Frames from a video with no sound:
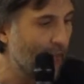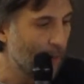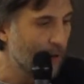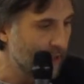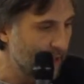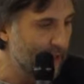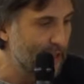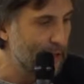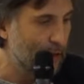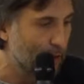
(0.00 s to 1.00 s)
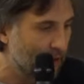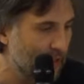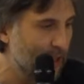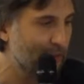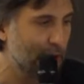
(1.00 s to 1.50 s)
but here it's
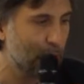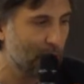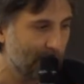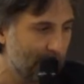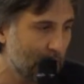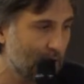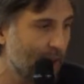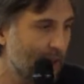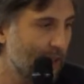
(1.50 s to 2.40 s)
cognitive exploitation